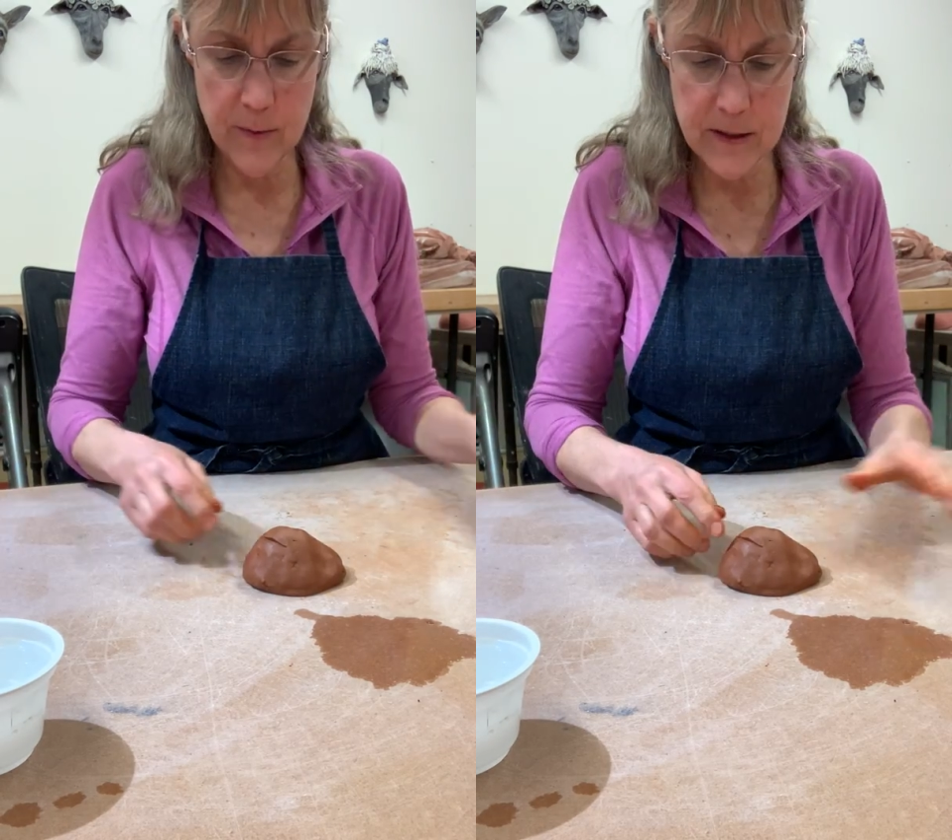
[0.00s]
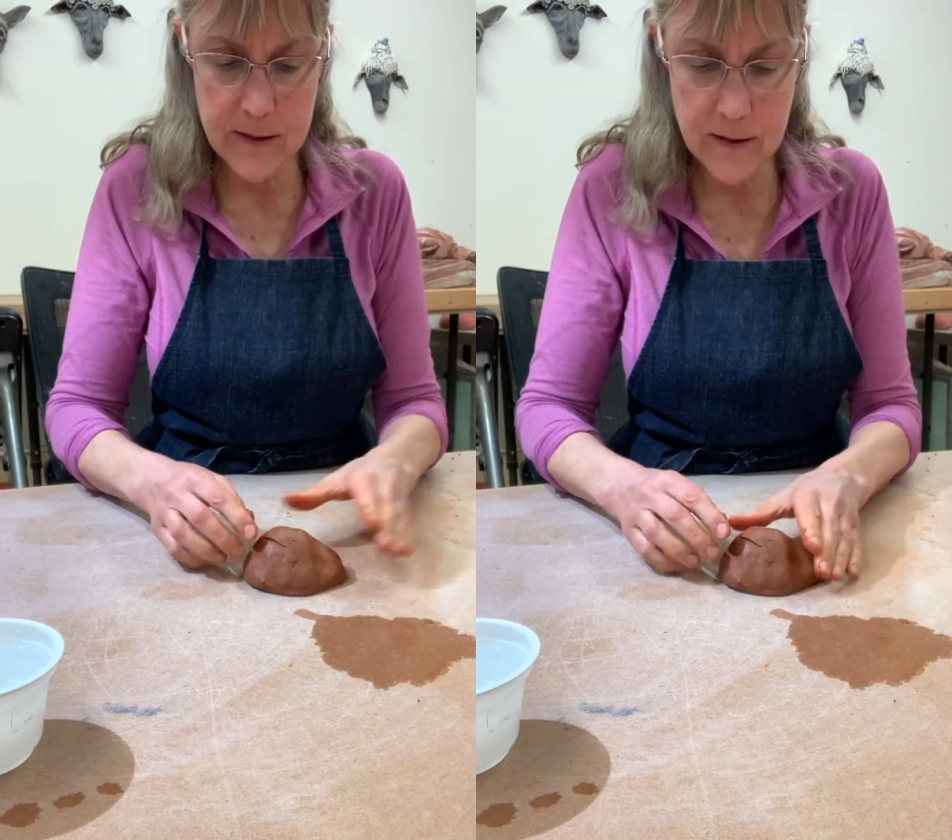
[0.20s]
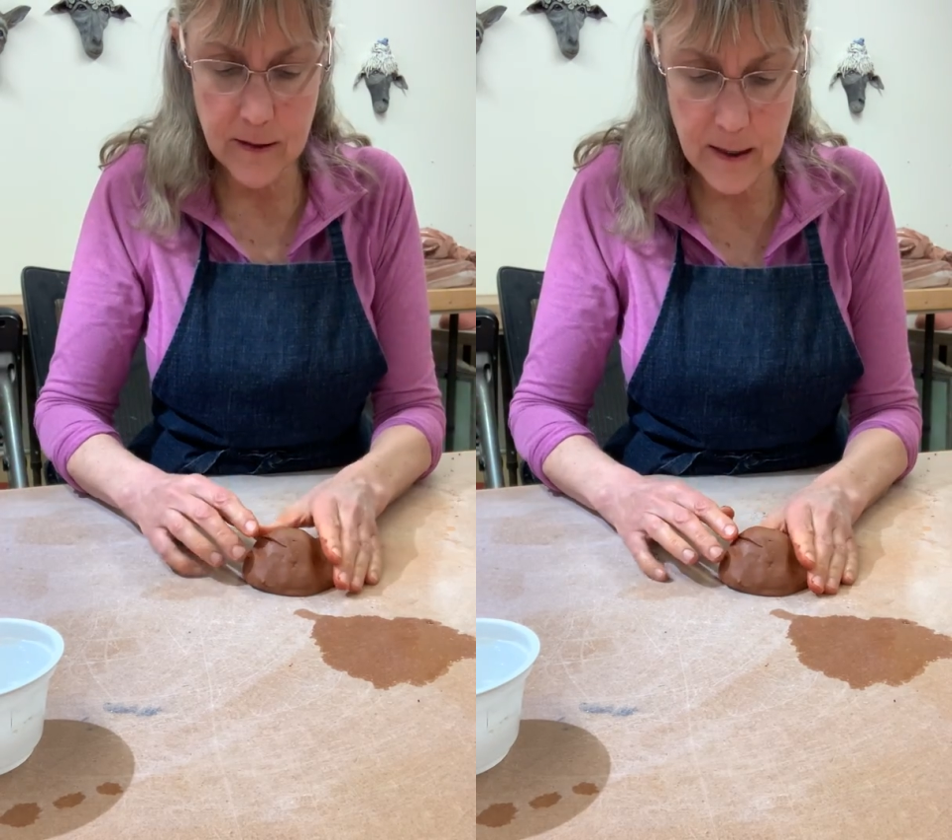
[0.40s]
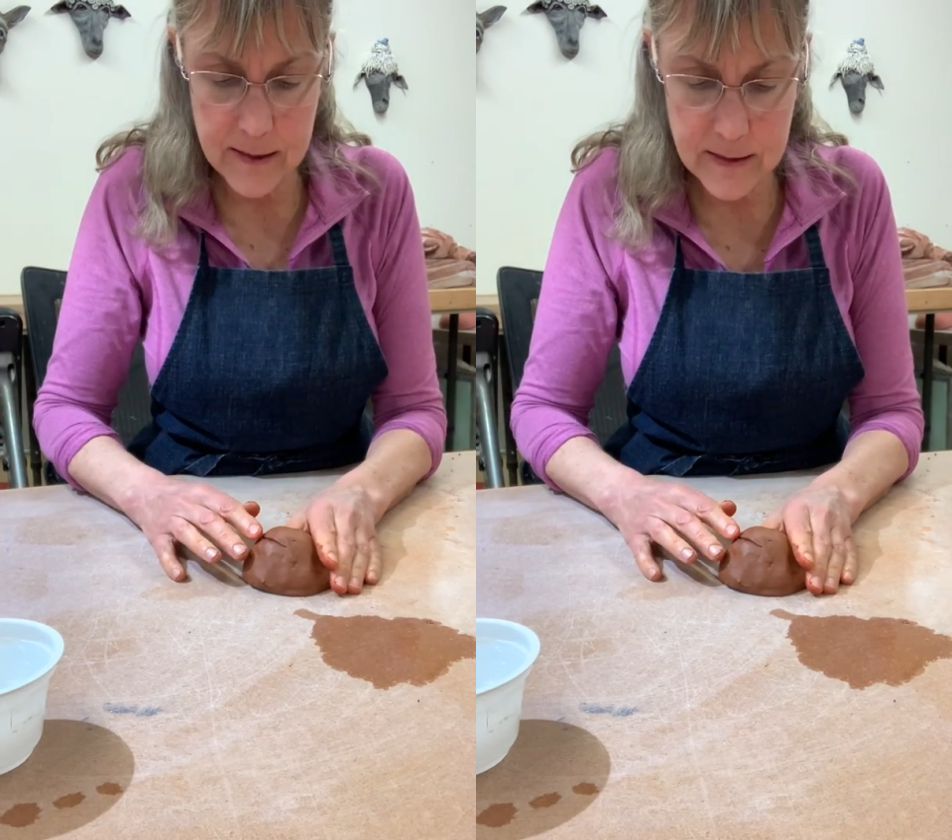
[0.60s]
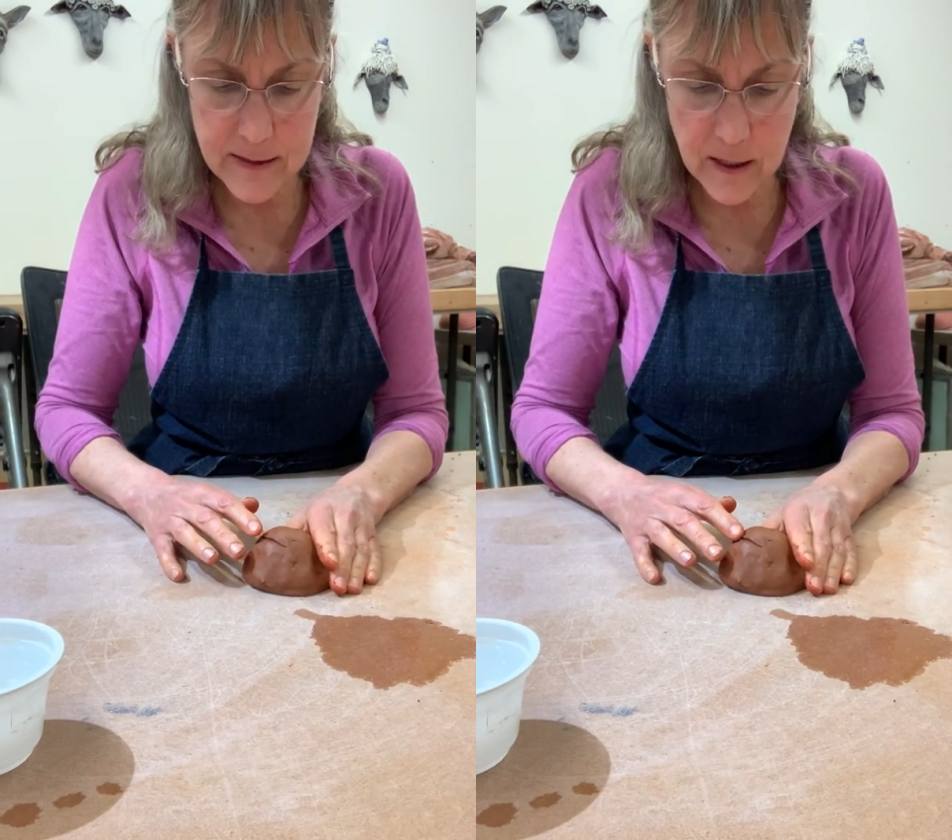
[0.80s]
but this little guy
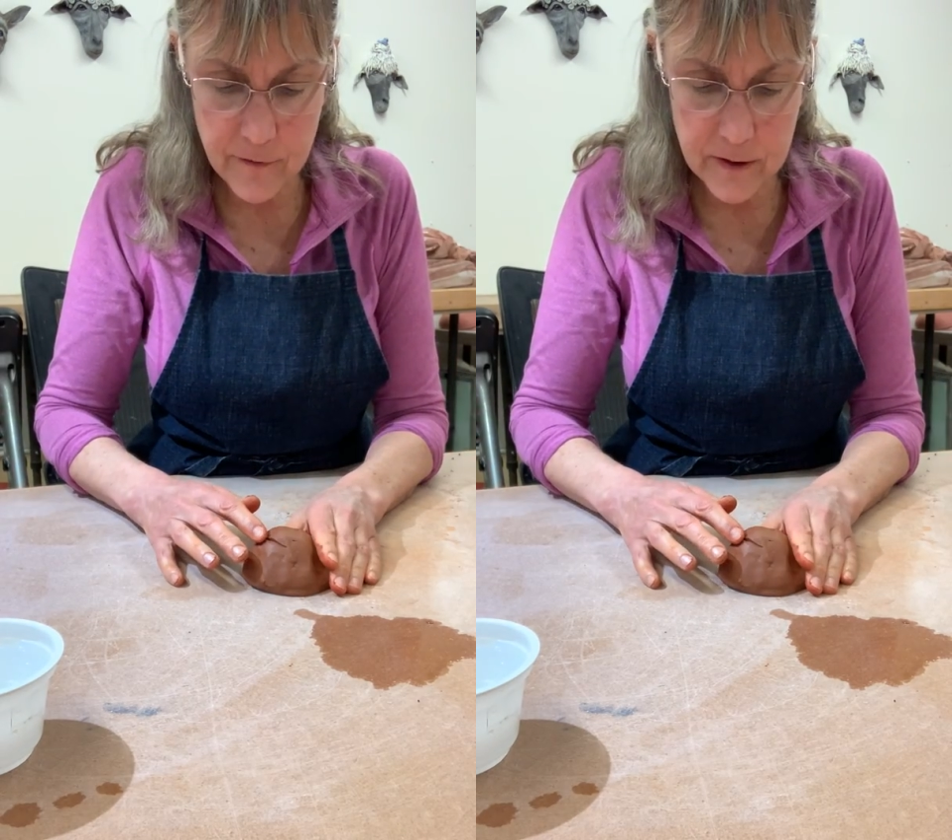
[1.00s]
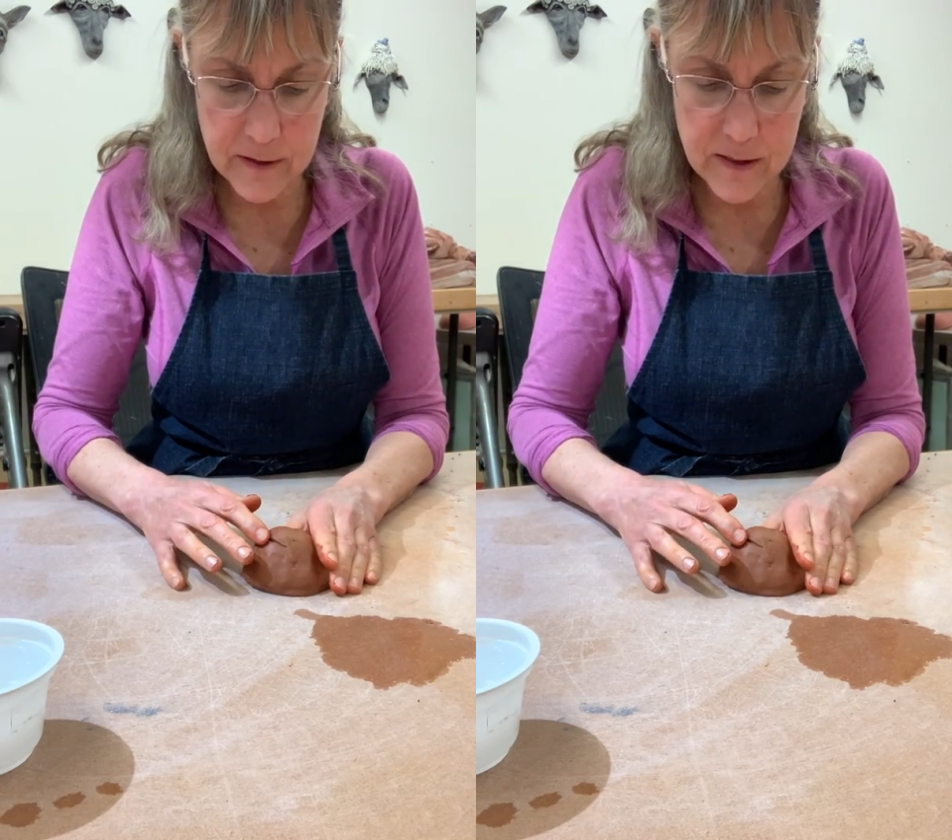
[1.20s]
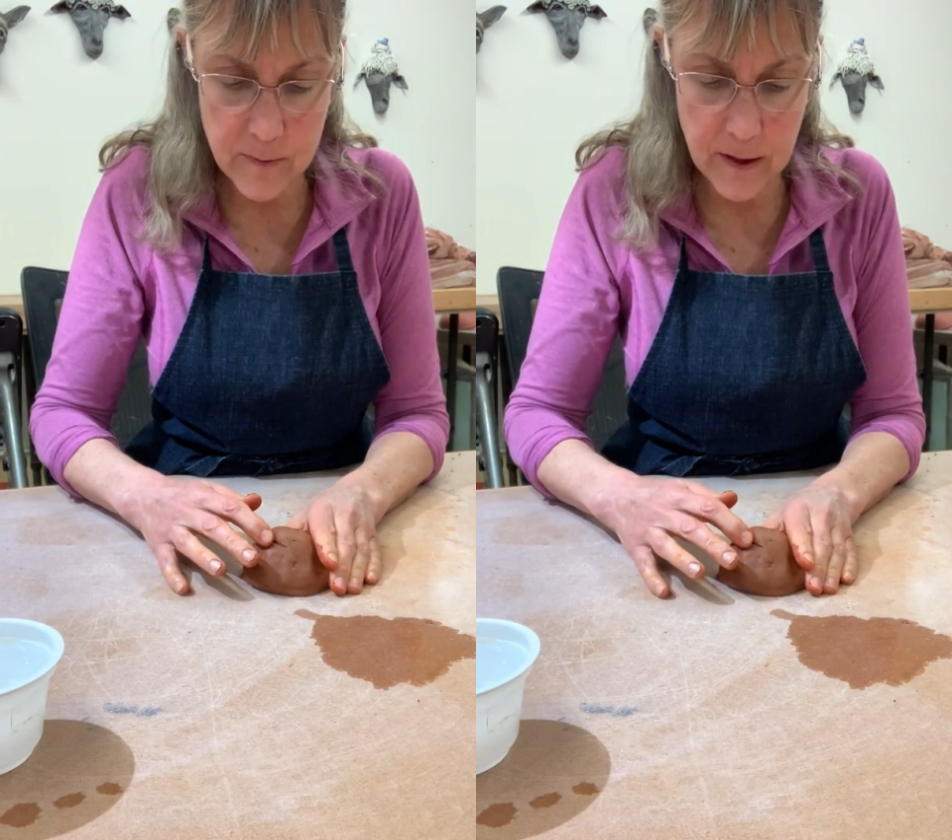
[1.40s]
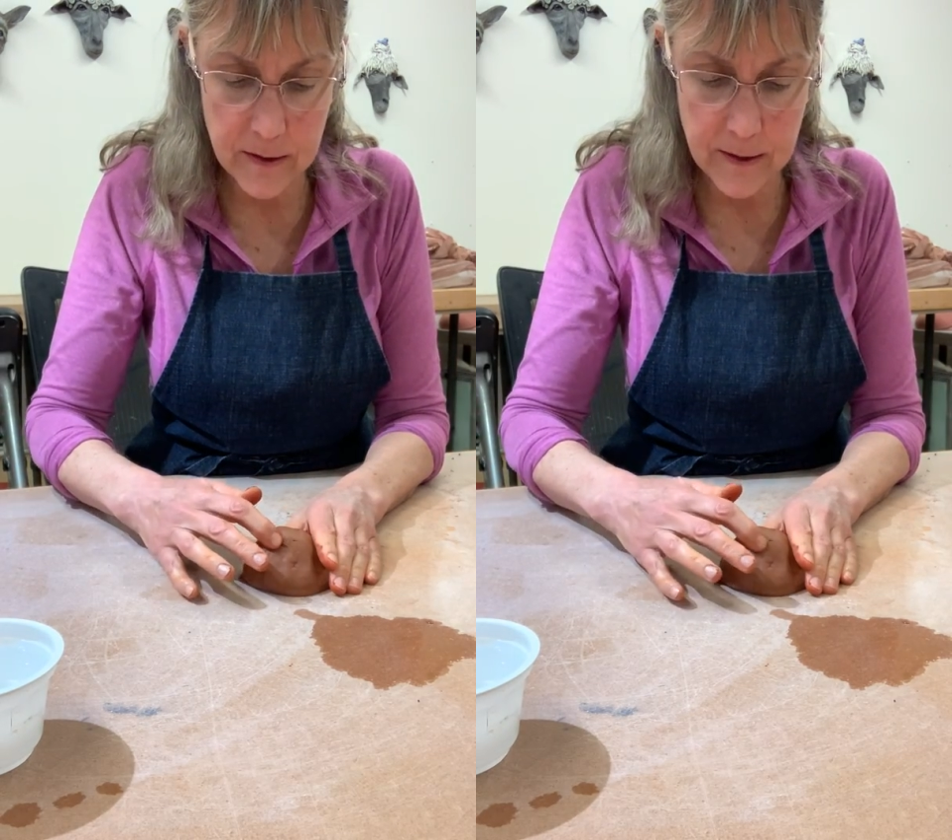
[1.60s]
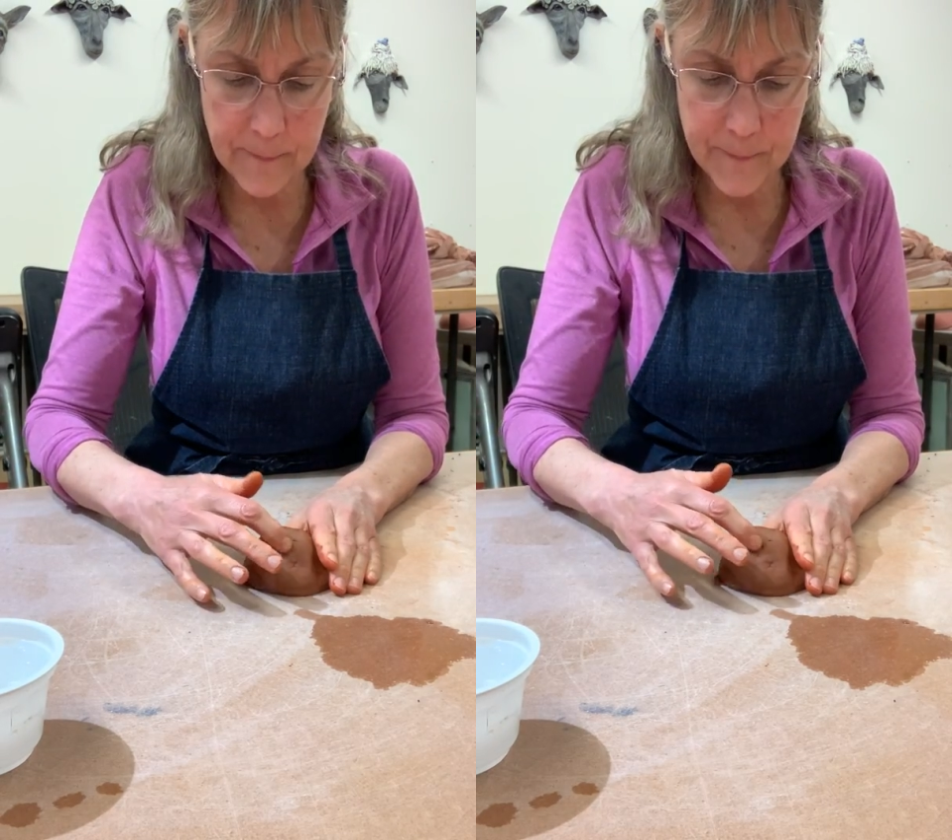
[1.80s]
is definitely
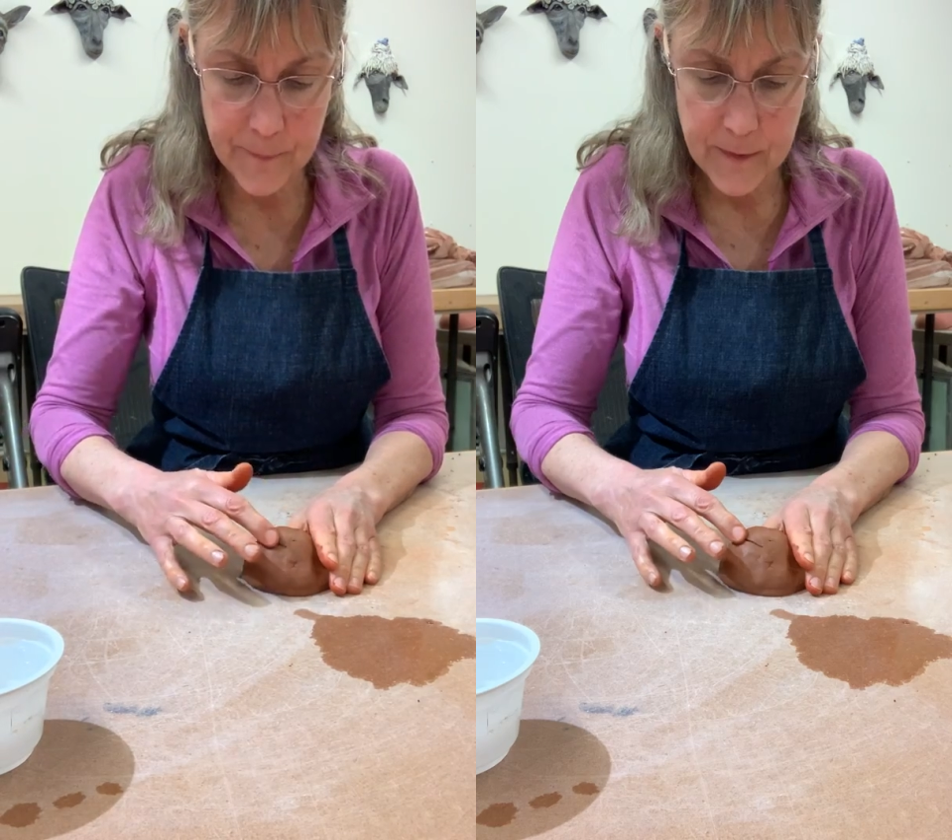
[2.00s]
smiling.